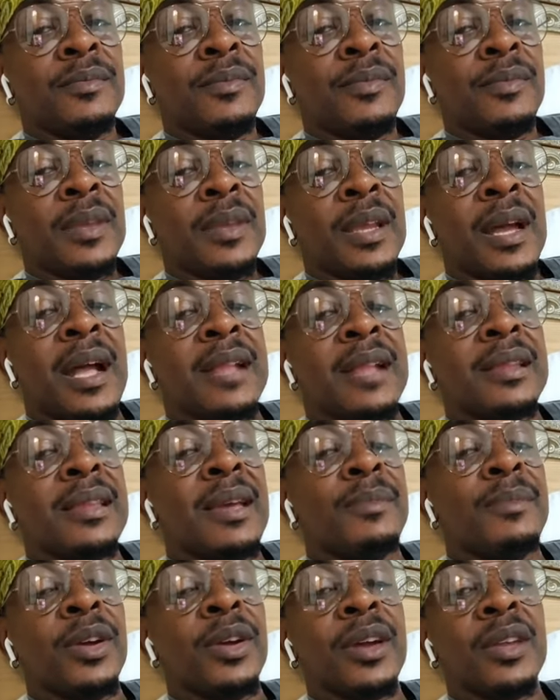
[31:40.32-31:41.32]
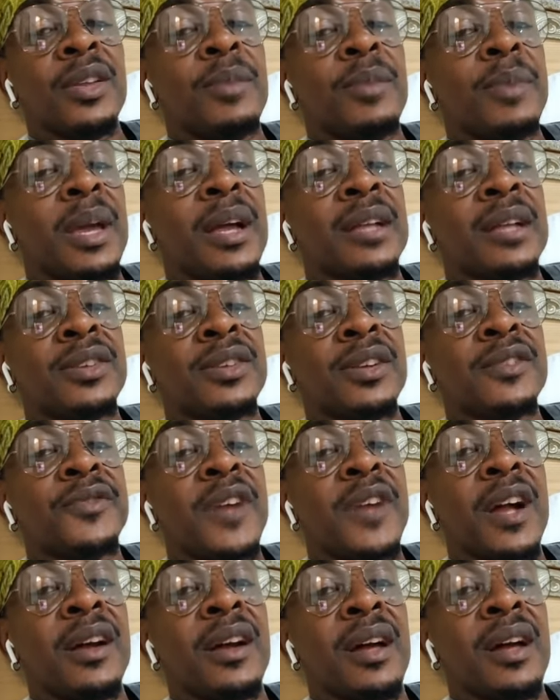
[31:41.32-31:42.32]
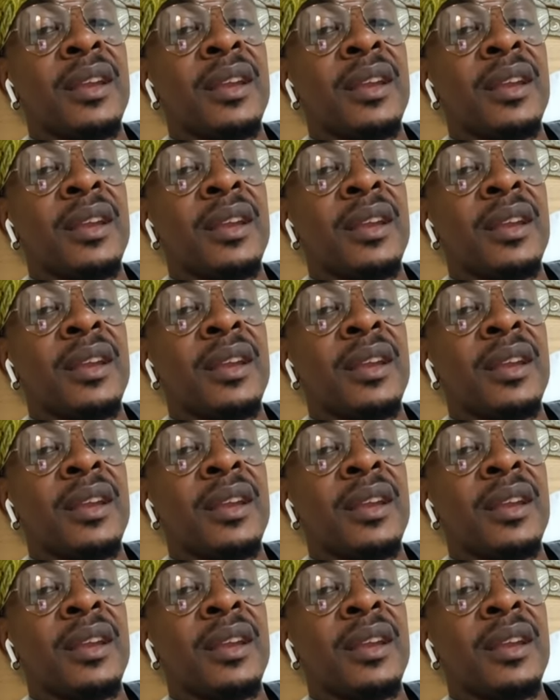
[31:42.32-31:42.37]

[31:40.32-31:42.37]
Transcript: And them not get no mega church from God.